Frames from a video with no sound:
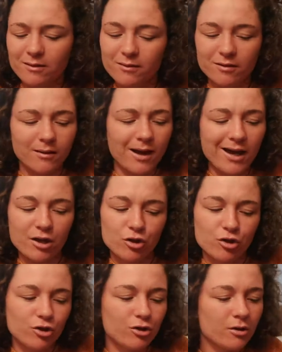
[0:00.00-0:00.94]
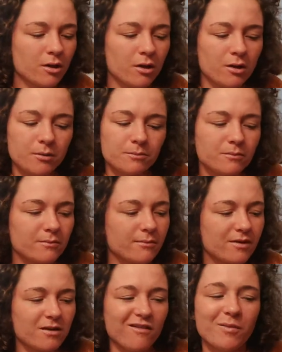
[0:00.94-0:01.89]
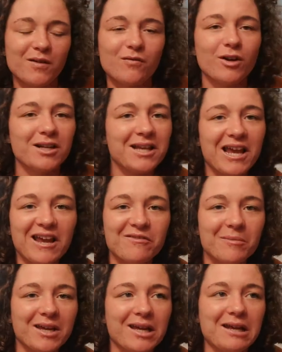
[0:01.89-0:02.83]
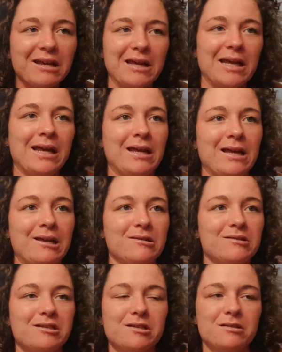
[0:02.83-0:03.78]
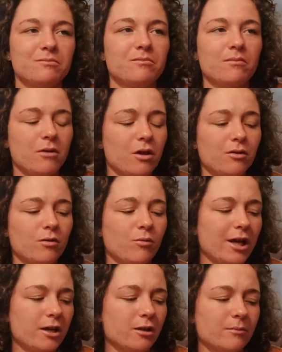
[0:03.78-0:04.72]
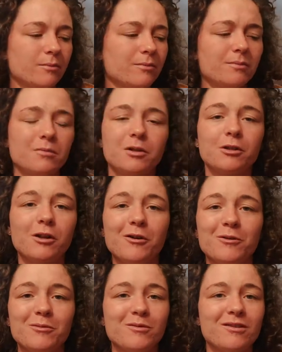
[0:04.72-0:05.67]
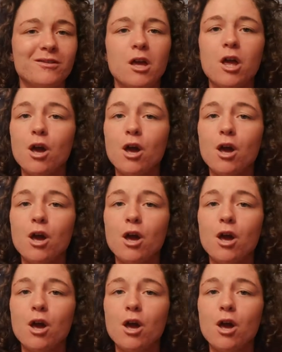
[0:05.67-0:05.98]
slash stuff my friend gave me and other random clothes